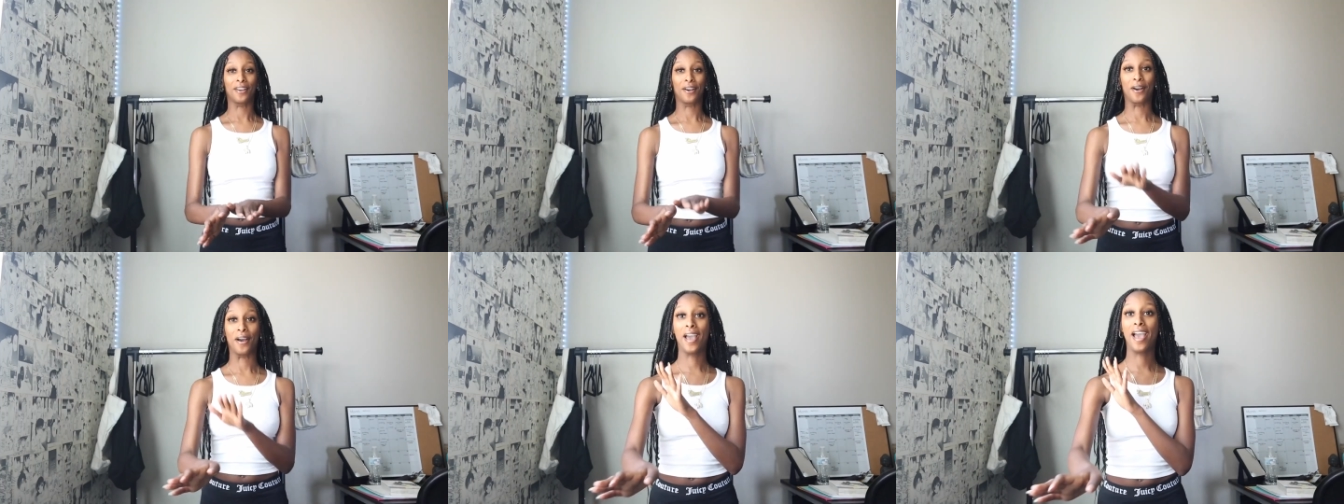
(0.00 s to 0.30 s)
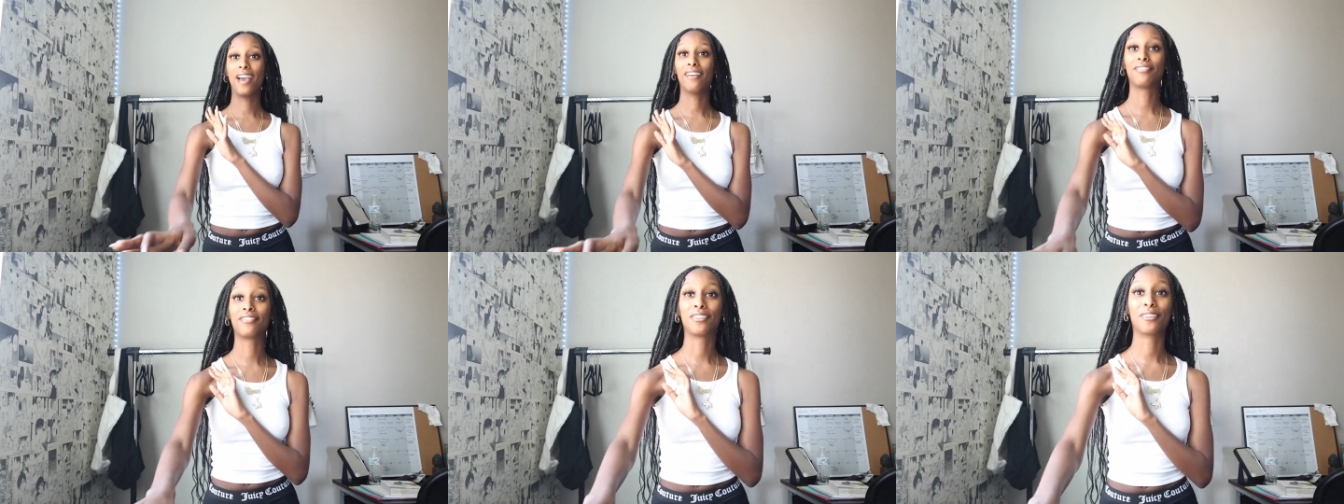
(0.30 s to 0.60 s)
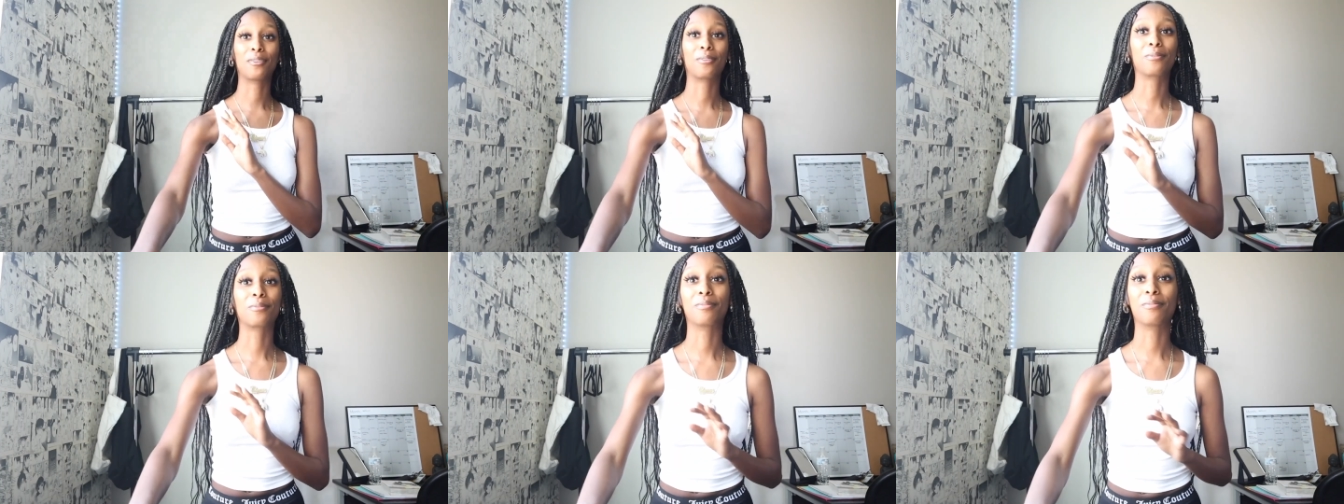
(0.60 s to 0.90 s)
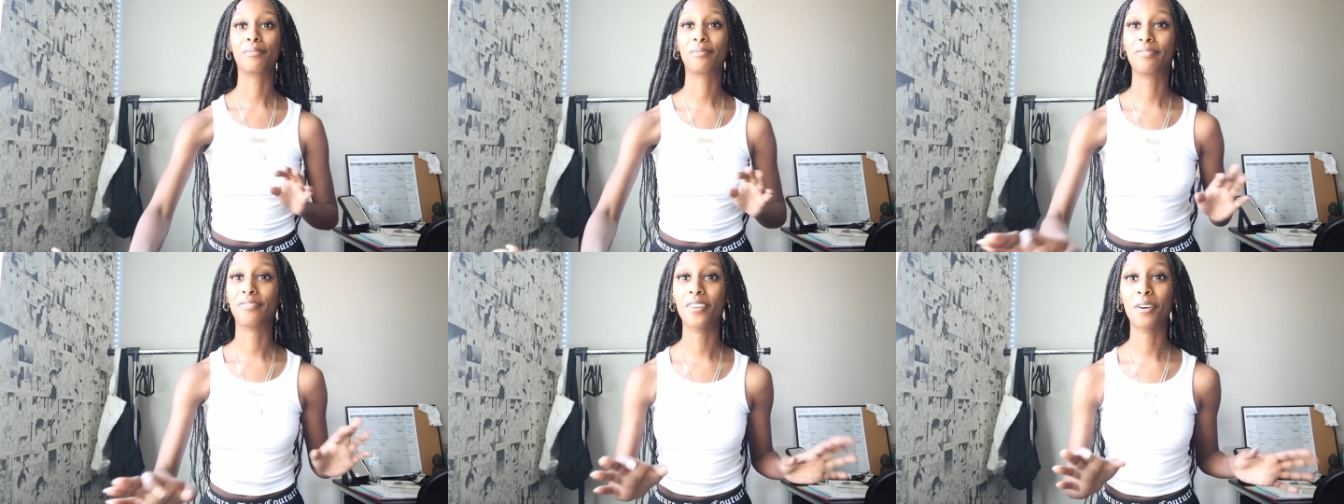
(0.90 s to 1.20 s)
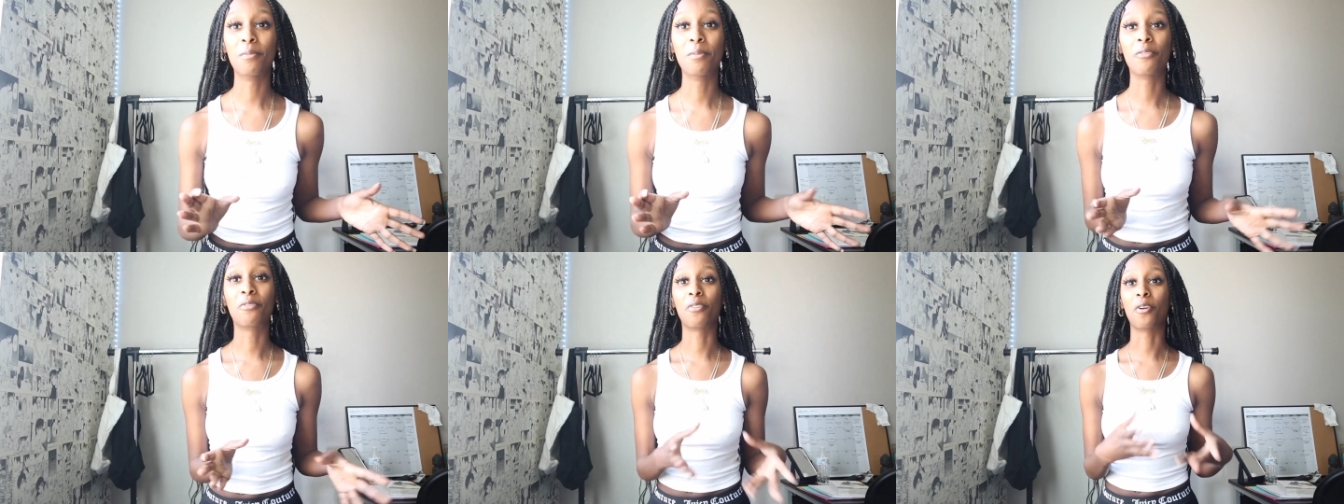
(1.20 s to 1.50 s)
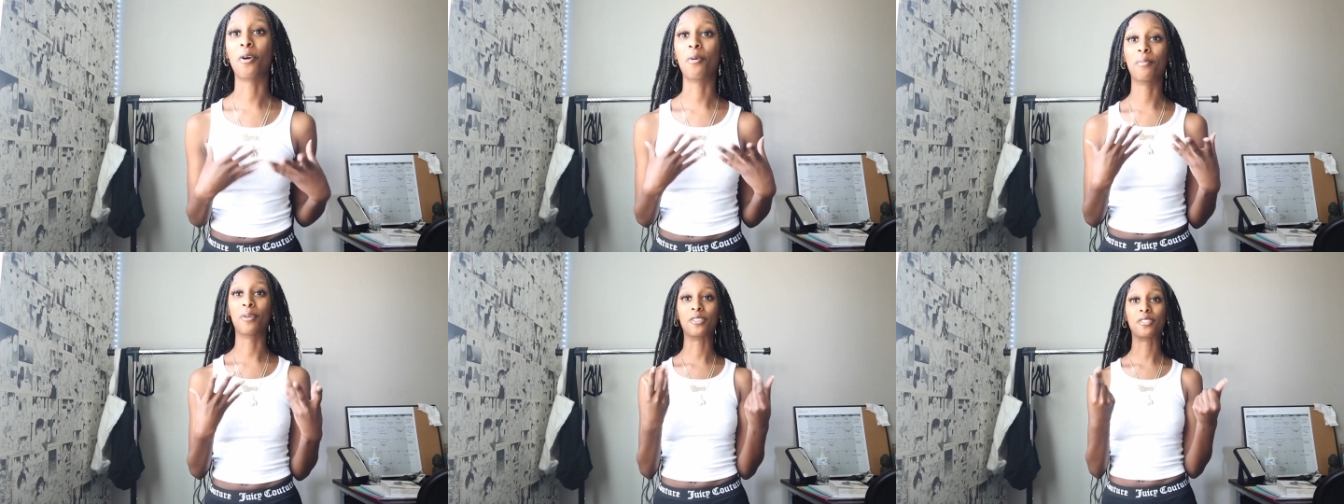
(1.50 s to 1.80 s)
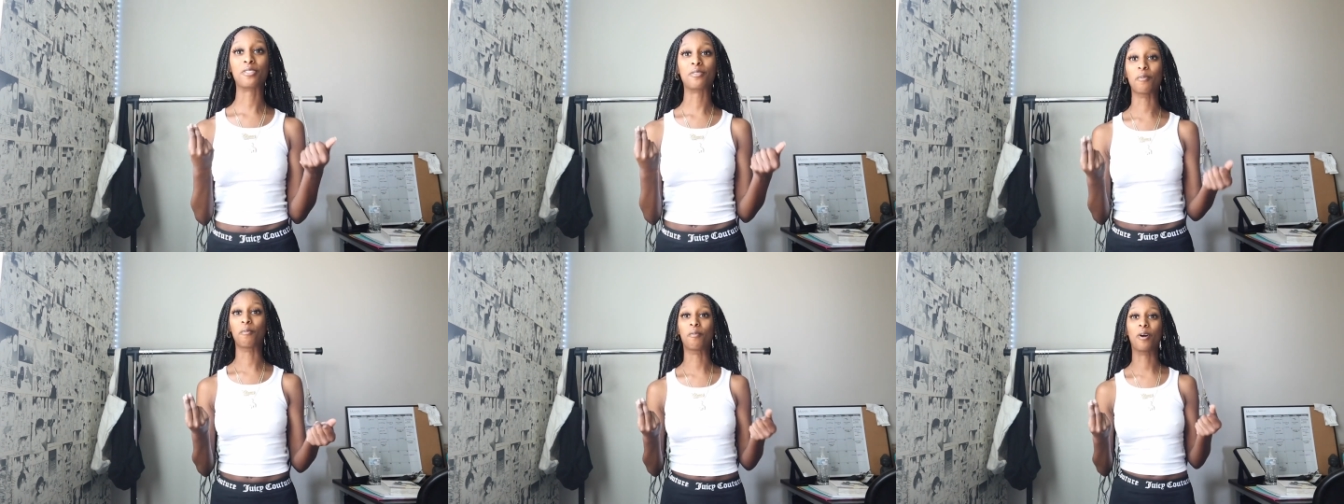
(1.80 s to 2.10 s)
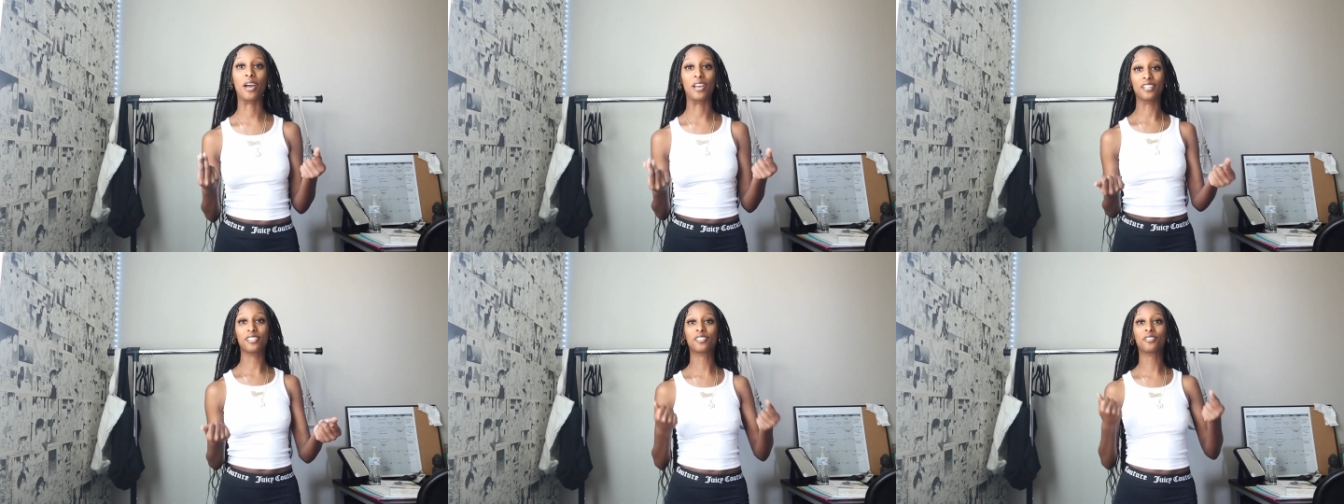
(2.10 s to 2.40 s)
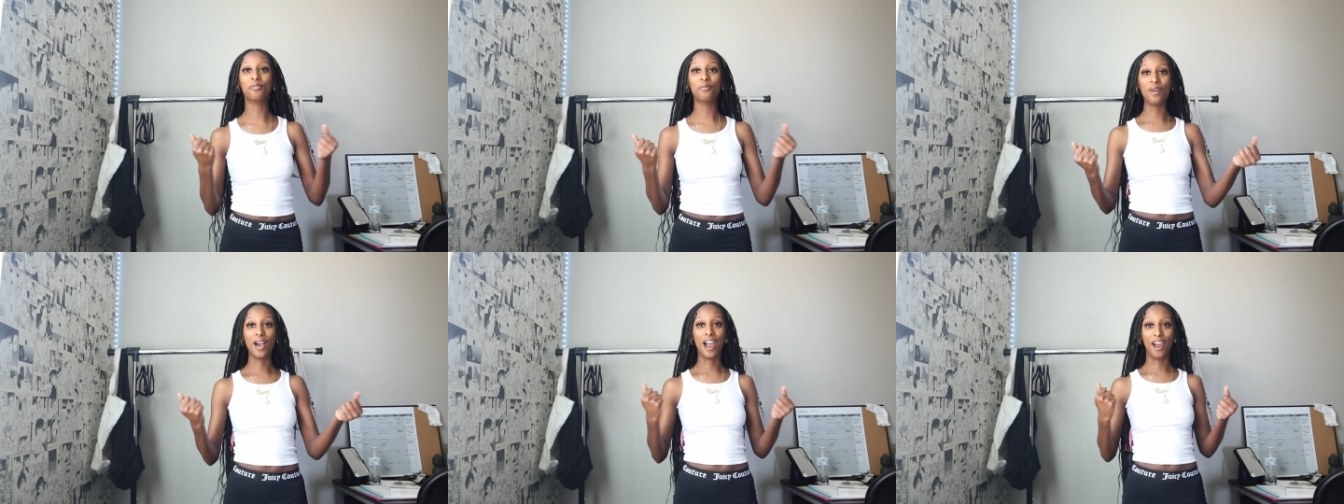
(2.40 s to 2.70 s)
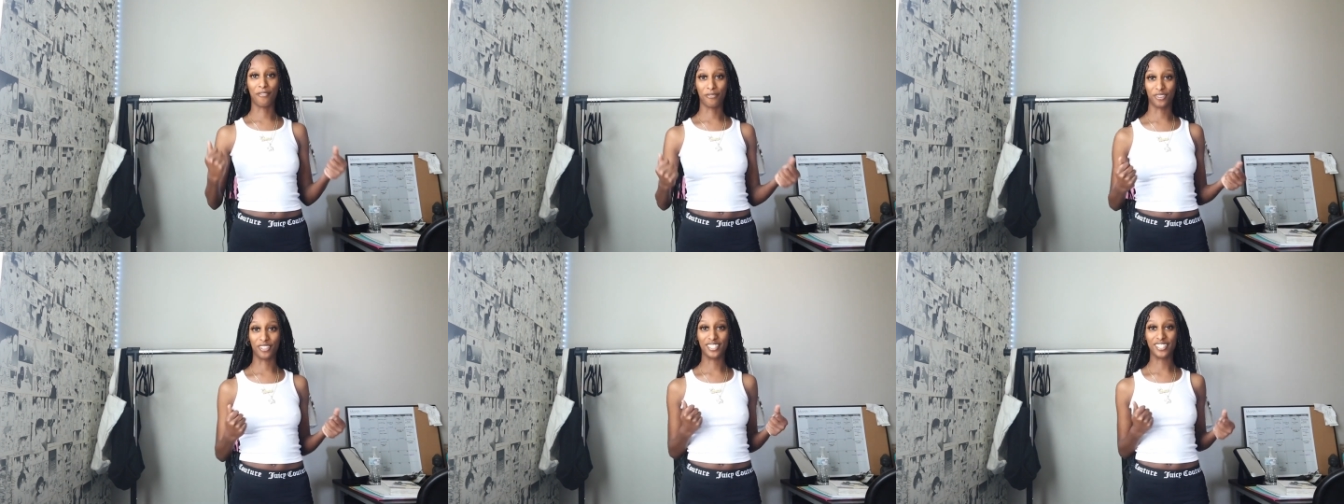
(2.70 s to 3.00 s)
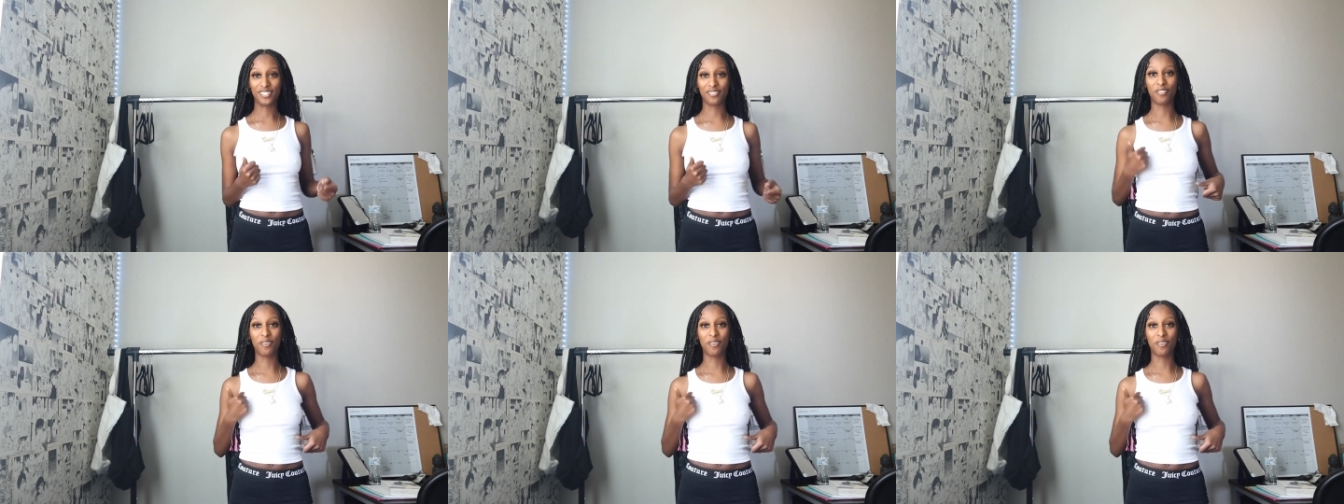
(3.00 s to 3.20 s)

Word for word: y'all, after filming for almost, what, two hours,